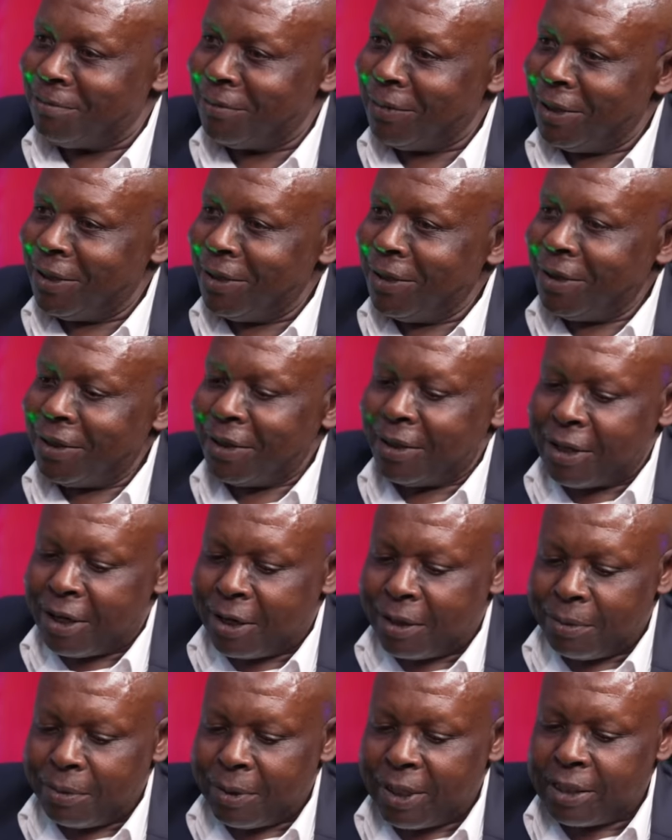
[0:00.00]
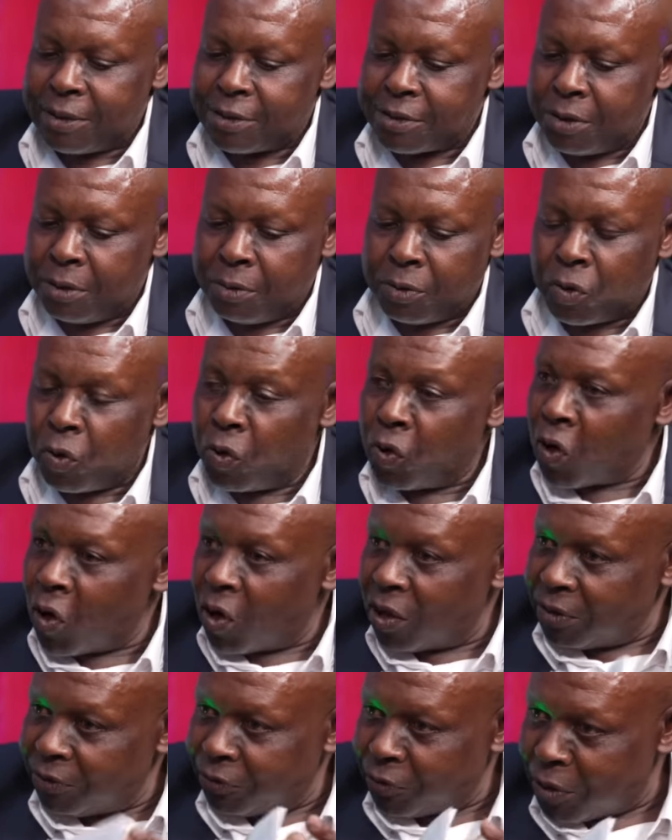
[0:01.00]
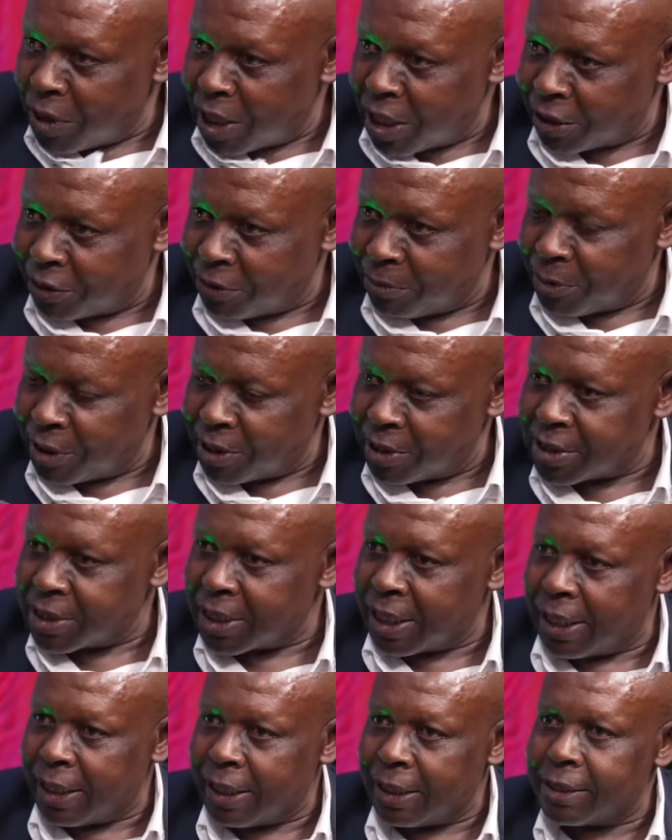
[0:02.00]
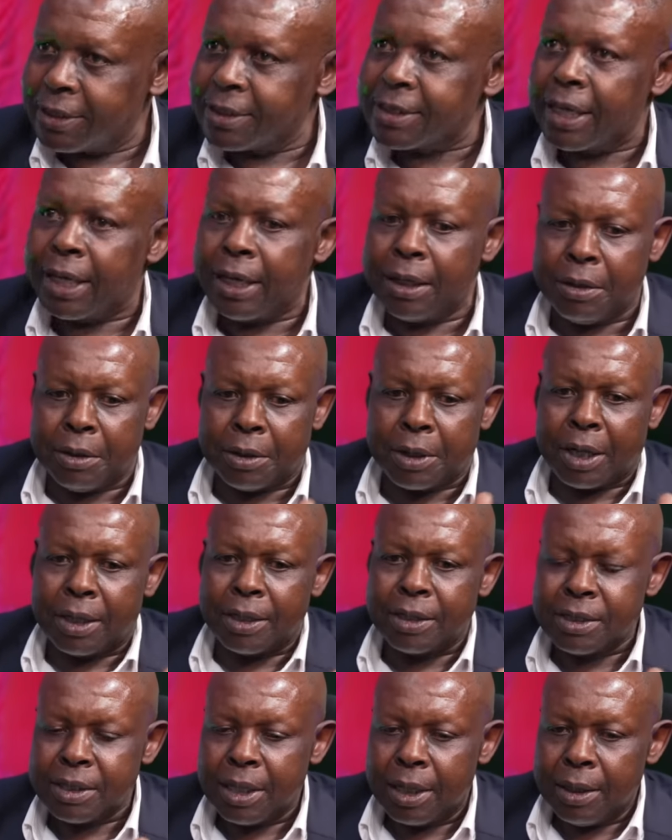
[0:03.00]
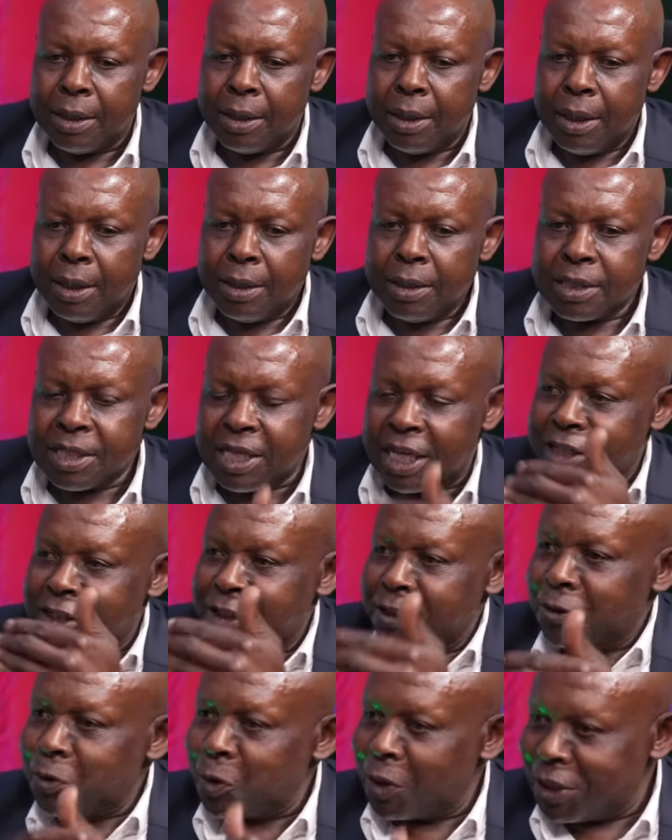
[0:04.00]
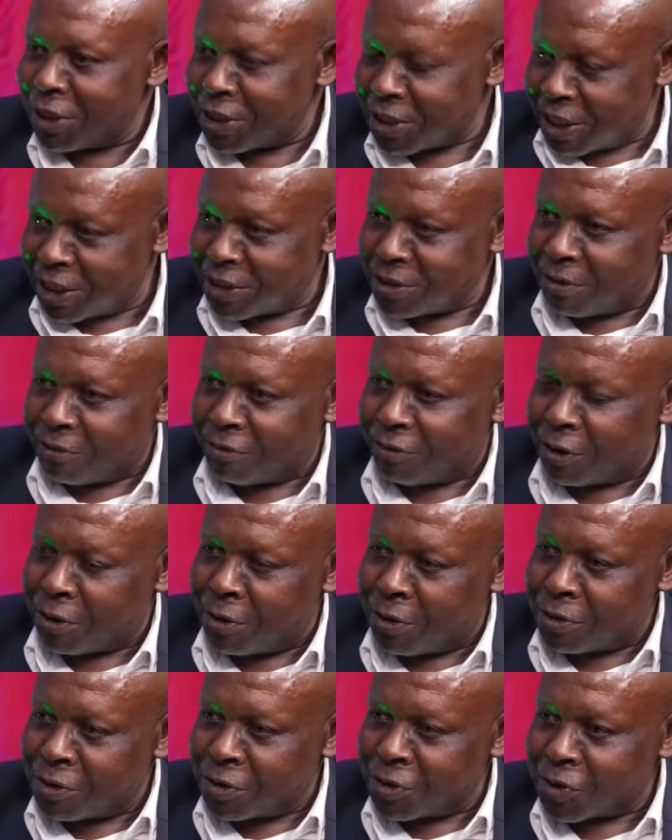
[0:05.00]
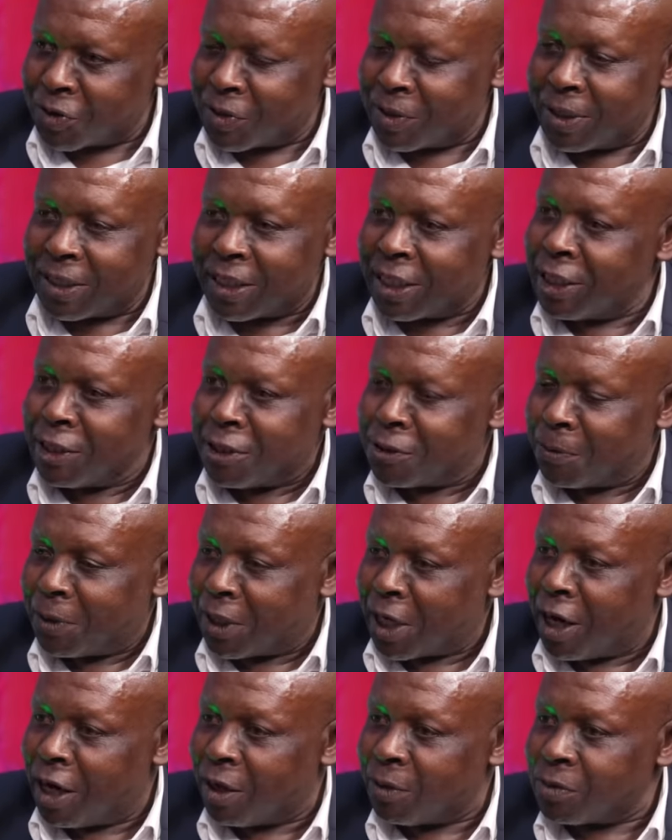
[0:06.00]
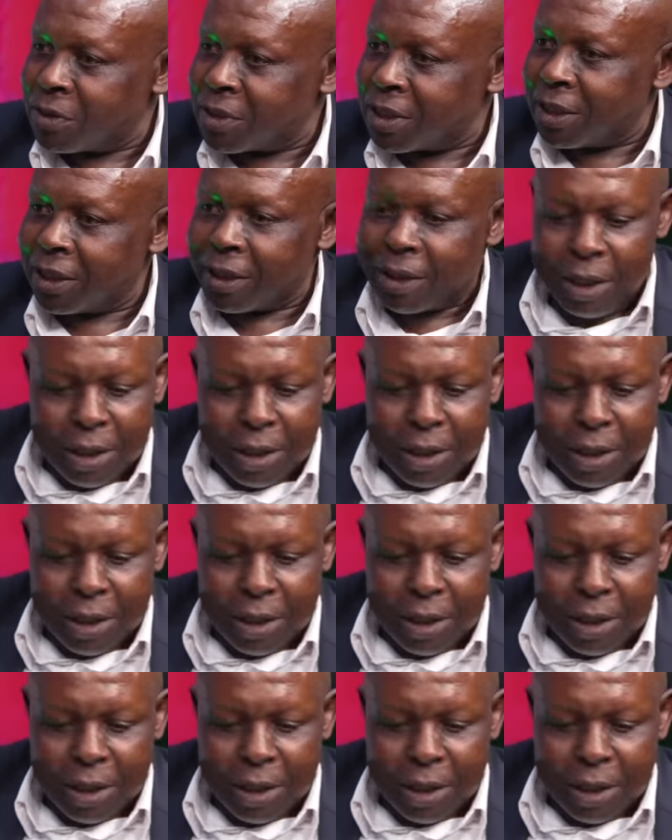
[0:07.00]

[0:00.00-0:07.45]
Yeah. In other words, you do not, for argument's sake, say, all right, Section 26 of the Constitution deals with housing,